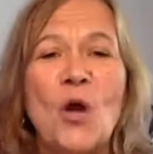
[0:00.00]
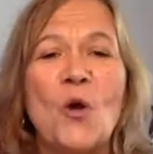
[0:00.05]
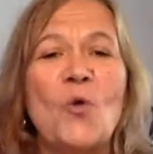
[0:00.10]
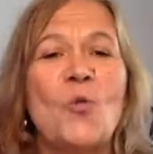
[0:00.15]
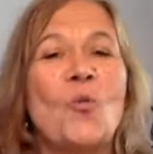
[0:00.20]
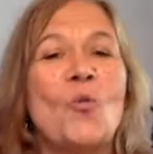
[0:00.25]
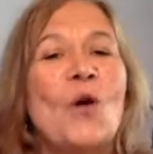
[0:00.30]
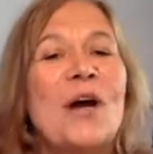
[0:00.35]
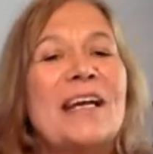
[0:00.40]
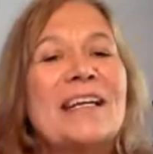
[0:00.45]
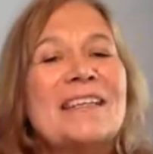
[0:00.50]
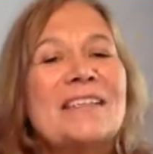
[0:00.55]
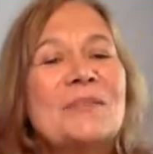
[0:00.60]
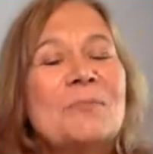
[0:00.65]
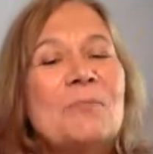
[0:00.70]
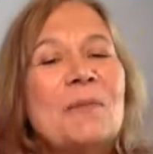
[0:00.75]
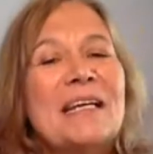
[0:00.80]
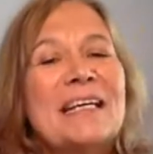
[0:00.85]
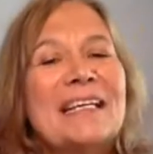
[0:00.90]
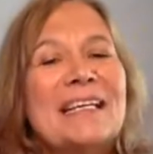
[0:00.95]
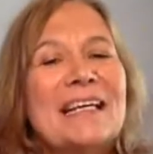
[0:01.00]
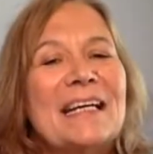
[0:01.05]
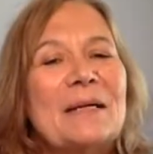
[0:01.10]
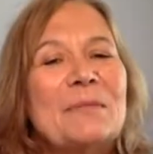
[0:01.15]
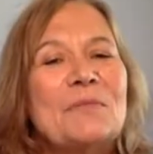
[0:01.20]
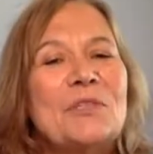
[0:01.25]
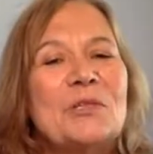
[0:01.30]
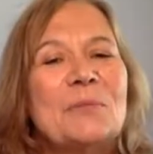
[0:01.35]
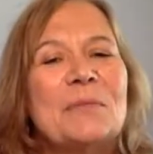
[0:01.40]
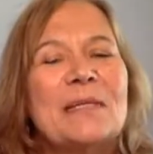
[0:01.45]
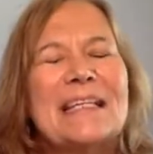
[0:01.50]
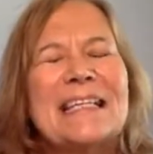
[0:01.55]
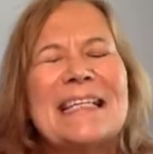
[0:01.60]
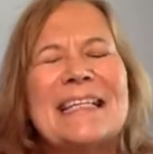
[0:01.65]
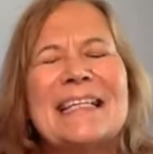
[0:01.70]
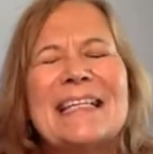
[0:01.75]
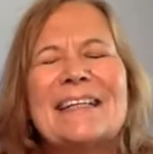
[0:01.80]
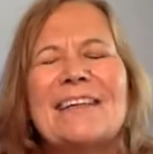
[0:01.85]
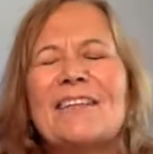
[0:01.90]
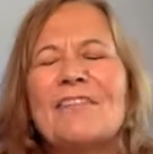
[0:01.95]
Why does money come to me
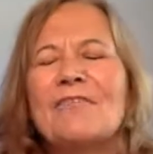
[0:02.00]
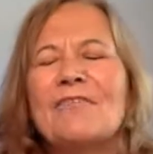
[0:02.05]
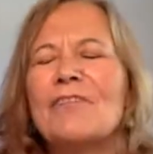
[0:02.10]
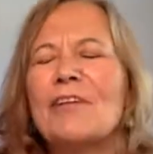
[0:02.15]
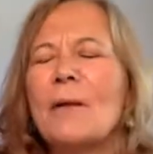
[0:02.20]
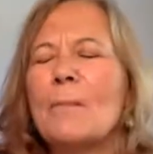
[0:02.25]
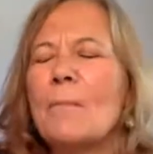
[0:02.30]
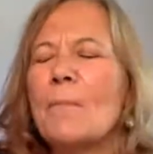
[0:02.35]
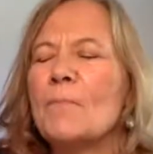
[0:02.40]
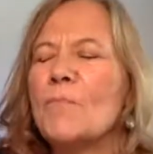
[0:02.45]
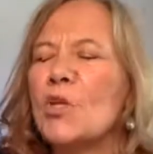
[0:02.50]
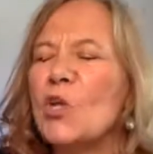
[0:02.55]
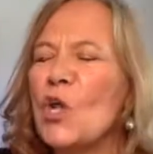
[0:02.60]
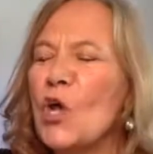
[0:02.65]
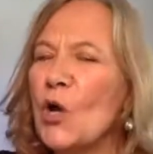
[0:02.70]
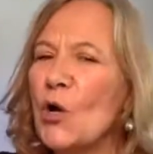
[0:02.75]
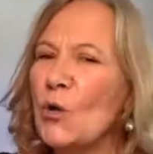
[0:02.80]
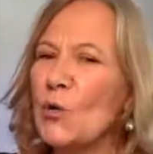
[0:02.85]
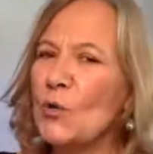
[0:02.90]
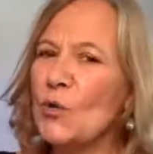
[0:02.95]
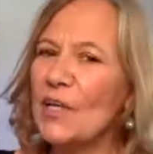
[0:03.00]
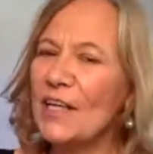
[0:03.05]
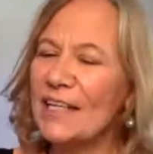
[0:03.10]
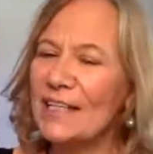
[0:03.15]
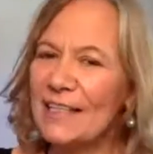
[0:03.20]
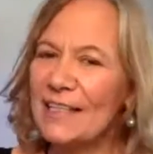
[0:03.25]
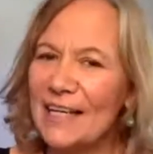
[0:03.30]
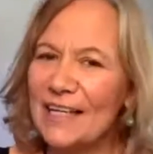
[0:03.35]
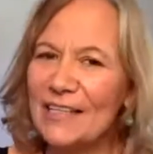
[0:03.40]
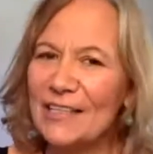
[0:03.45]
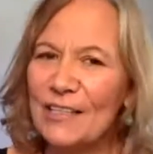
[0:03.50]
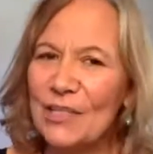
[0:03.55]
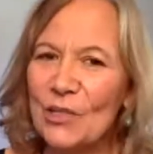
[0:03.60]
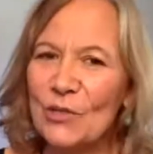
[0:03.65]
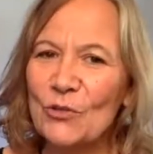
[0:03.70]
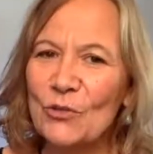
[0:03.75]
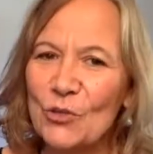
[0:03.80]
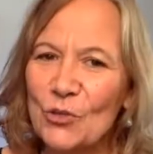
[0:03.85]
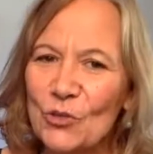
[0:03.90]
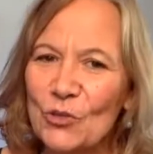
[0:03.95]
from known and
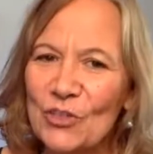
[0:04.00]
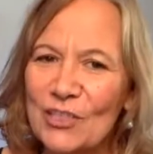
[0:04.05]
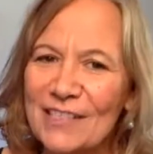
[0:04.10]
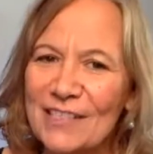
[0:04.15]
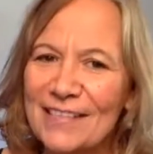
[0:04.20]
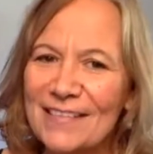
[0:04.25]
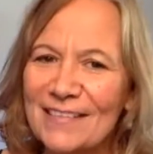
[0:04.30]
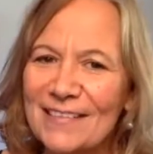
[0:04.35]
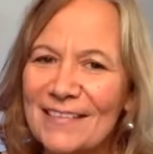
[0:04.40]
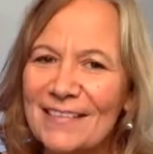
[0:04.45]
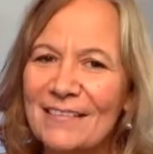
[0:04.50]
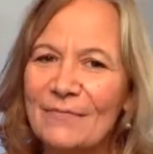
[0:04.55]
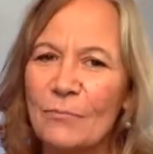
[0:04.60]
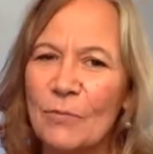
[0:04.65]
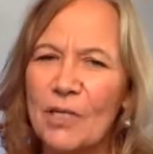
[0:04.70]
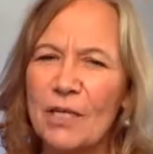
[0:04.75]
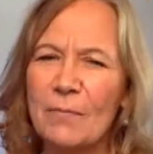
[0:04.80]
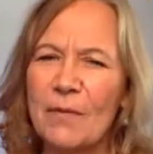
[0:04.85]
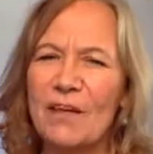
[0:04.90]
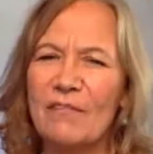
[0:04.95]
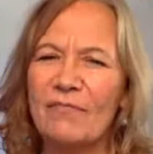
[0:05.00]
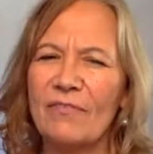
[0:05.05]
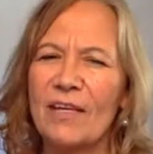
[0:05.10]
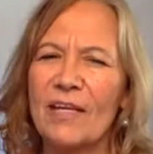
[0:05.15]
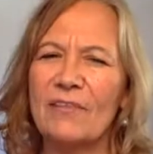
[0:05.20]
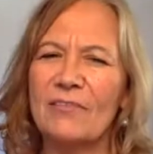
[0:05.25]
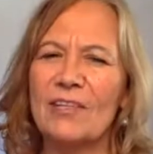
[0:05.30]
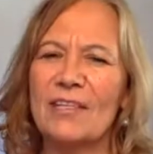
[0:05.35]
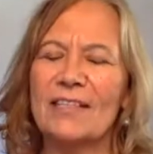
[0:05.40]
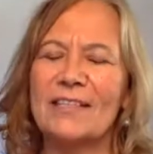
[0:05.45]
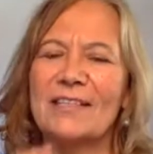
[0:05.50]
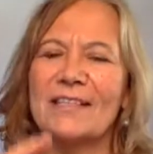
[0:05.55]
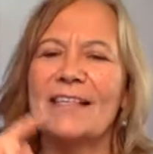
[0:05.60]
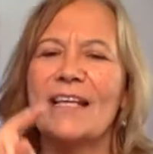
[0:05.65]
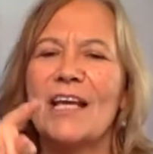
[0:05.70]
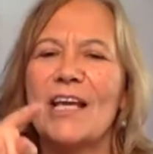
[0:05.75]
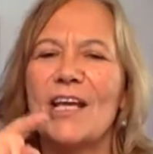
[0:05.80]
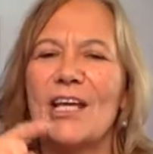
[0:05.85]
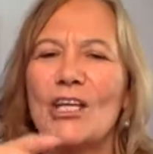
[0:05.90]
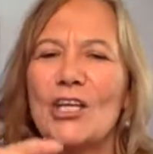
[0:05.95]
unknown sources? One of my favorites,
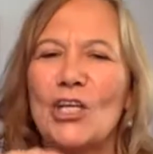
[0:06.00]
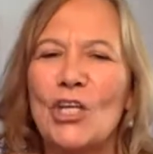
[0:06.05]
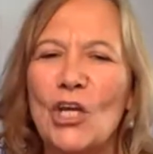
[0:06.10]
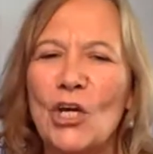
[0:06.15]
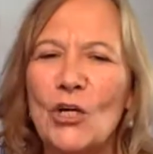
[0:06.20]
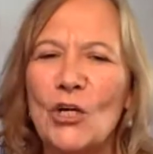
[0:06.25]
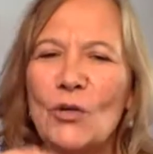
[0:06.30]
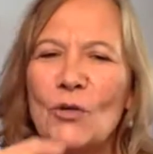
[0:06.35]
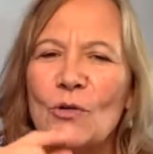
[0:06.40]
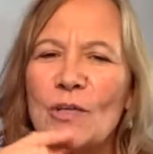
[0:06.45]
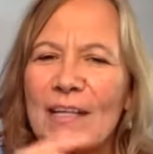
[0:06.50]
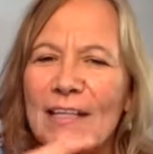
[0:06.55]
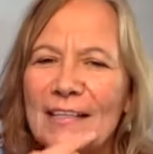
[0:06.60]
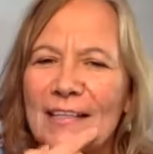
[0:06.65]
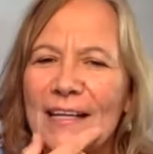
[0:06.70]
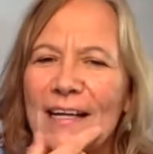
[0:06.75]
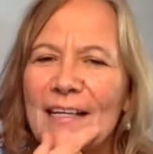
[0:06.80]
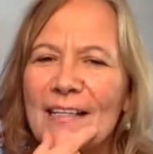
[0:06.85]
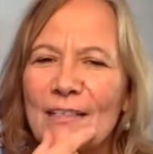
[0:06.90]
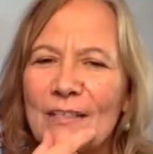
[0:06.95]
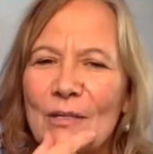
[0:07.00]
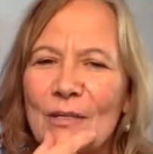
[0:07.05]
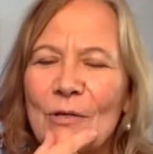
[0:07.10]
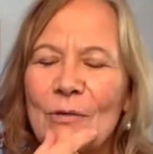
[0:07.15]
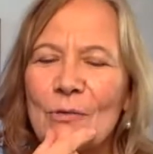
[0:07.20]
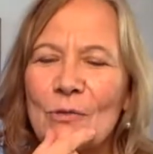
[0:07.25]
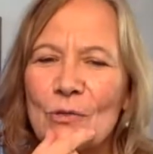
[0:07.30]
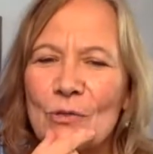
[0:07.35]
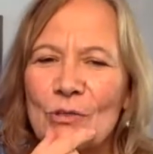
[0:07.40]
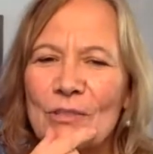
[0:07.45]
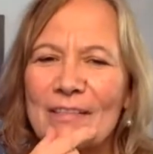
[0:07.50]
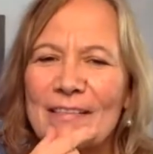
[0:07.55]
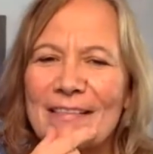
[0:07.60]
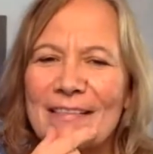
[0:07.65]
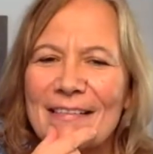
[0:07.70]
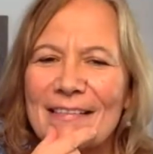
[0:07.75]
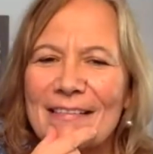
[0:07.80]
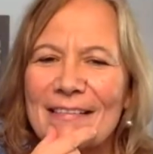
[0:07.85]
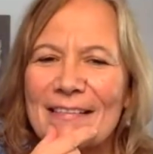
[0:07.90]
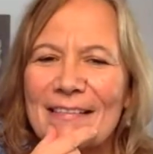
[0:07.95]
known and unknown
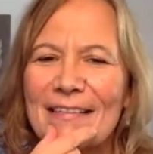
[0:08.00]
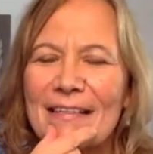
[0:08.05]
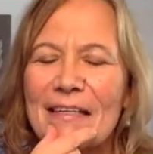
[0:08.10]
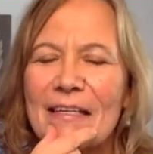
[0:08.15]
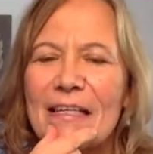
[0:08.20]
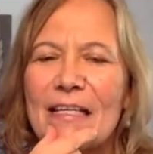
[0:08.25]
sources.